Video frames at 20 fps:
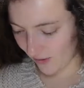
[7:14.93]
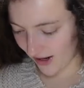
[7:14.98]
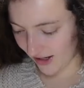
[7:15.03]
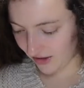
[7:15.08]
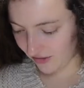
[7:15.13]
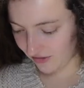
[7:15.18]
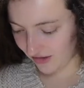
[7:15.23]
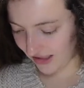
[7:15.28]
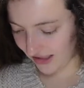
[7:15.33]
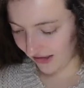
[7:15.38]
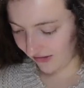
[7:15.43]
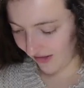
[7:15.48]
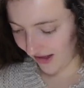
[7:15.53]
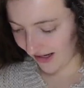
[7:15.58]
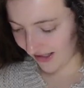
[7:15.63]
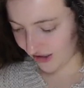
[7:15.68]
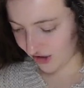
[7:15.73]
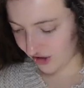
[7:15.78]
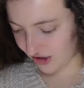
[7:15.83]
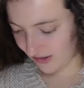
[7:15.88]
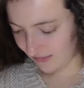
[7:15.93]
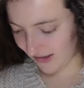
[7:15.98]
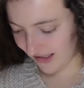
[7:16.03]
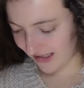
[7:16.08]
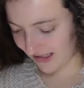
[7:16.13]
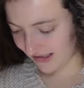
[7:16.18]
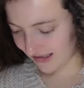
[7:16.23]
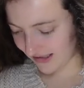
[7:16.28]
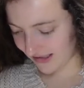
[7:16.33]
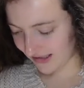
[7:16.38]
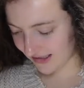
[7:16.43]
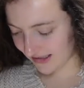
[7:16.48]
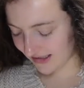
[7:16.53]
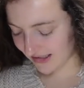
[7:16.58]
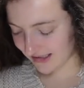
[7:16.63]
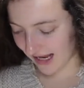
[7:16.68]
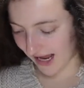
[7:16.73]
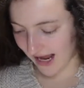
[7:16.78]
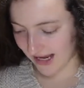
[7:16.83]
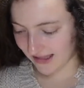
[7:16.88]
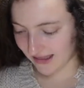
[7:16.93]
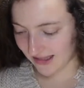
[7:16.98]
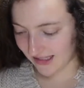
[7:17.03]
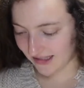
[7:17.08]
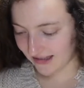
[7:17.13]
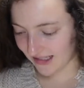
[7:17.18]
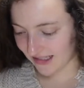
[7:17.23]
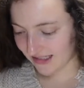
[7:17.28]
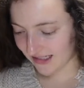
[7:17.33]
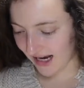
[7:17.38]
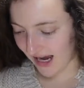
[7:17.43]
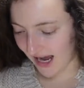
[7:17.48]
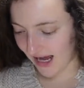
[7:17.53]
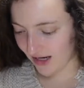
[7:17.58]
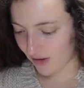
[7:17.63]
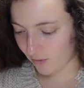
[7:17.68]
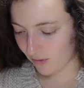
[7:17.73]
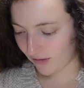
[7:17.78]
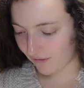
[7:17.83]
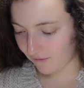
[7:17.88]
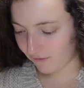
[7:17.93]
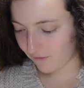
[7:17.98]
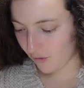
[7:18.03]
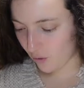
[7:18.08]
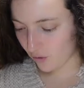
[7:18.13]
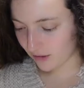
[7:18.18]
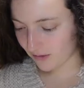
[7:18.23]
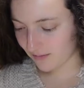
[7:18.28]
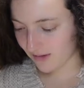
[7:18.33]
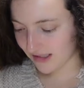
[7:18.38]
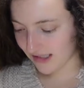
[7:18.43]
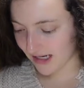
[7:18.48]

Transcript: why you need a lot of jimmies, cause I think that's kinda what forms